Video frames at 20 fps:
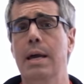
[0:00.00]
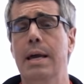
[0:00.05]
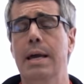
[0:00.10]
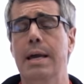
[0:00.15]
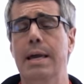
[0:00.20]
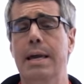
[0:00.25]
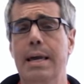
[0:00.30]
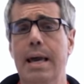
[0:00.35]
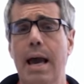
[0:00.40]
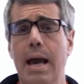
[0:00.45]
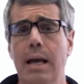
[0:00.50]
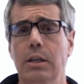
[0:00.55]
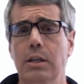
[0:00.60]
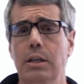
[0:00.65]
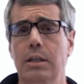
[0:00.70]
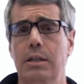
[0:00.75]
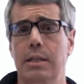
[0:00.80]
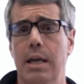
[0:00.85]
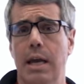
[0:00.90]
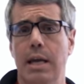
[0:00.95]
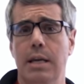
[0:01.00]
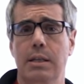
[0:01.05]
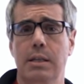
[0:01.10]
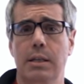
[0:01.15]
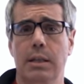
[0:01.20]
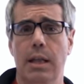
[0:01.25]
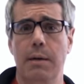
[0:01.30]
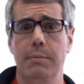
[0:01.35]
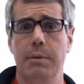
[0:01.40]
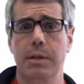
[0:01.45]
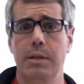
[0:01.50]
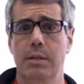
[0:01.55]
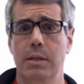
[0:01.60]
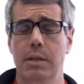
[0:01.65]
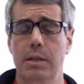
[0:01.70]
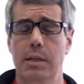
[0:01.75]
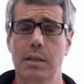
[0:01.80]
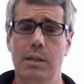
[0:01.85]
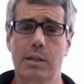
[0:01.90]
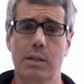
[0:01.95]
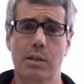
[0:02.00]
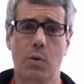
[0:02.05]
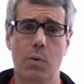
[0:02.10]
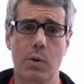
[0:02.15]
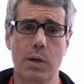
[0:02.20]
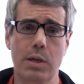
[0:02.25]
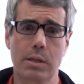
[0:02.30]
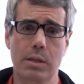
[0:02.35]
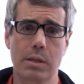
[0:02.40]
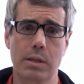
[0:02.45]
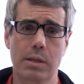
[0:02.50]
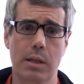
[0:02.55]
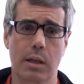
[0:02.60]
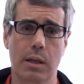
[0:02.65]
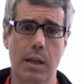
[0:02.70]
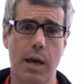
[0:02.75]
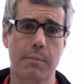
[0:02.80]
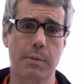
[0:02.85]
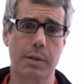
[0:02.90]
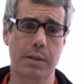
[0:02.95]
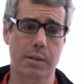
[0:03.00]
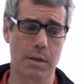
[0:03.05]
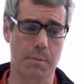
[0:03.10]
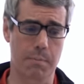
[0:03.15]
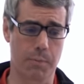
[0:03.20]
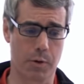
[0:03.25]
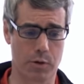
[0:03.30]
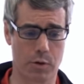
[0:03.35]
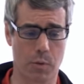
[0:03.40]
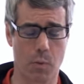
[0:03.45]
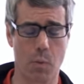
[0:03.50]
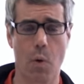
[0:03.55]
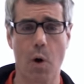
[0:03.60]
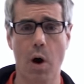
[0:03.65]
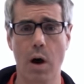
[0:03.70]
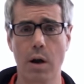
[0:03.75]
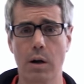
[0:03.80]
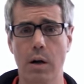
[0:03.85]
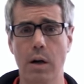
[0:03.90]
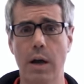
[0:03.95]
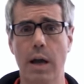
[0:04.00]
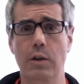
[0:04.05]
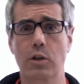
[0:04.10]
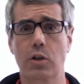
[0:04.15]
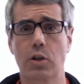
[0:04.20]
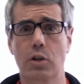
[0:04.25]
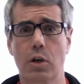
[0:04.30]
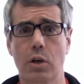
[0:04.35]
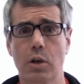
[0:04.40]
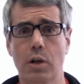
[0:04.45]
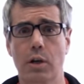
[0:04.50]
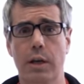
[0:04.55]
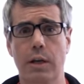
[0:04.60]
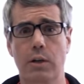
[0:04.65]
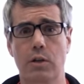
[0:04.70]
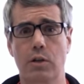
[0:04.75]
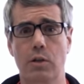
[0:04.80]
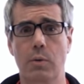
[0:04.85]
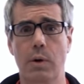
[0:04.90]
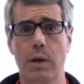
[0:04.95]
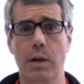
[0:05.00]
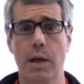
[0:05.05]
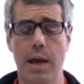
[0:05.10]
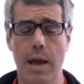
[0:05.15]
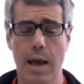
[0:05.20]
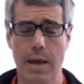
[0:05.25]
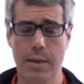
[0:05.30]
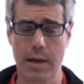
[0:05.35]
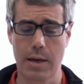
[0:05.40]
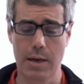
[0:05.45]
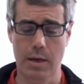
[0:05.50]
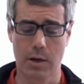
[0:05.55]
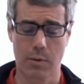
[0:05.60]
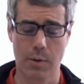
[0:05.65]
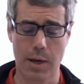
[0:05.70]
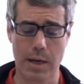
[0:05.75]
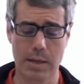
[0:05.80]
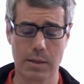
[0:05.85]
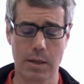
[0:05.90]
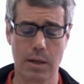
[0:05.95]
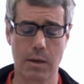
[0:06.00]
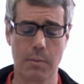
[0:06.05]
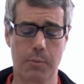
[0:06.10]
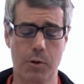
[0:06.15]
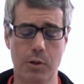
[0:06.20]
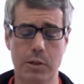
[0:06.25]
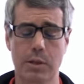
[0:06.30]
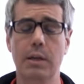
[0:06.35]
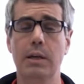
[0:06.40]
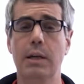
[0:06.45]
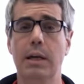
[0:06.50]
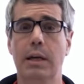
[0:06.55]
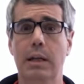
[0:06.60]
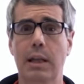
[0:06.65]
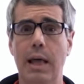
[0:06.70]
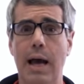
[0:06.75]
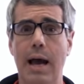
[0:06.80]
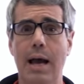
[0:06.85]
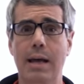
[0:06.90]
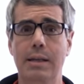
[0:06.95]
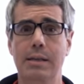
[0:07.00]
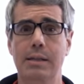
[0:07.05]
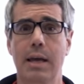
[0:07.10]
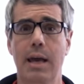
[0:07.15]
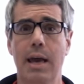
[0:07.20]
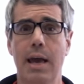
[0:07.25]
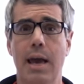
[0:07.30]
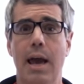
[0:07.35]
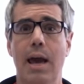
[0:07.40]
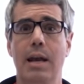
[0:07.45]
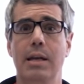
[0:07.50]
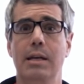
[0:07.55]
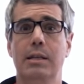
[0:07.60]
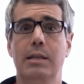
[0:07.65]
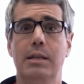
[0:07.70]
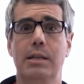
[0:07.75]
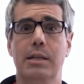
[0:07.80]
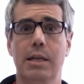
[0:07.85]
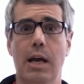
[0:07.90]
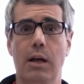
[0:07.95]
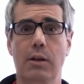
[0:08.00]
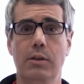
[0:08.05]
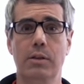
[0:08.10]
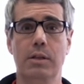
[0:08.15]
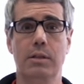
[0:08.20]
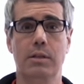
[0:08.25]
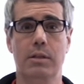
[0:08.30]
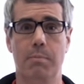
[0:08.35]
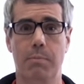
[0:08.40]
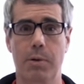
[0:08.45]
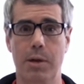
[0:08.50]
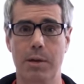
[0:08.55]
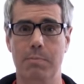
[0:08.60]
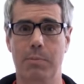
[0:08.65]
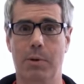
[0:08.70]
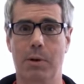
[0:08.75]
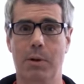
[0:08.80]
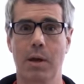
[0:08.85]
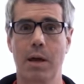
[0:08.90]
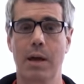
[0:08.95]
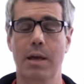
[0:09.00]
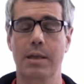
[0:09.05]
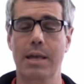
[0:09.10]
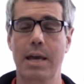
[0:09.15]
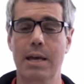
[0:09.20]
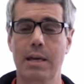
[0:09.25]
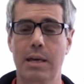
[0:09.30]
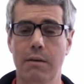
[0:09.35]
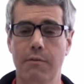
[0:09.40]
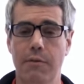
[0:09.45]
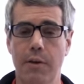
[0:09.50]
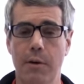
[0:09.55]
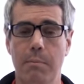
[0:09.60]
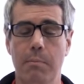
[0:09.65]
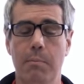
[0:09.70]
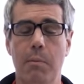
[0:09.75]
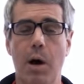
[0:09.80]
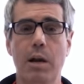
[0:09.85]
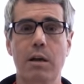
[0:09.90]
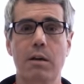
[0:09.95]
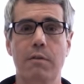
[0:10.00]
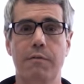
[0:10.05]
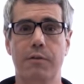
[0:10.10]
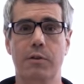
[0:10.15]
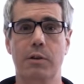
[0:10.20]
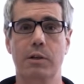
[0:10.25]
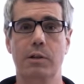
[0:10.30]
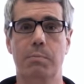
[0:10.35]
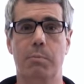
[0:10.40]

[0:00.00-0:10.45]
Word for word: He actually takes lemons, he squeezes the lemons, he puts water and sugar into it, and then he creates it, he puts it in a glass, and he sells it to people. They give him money for his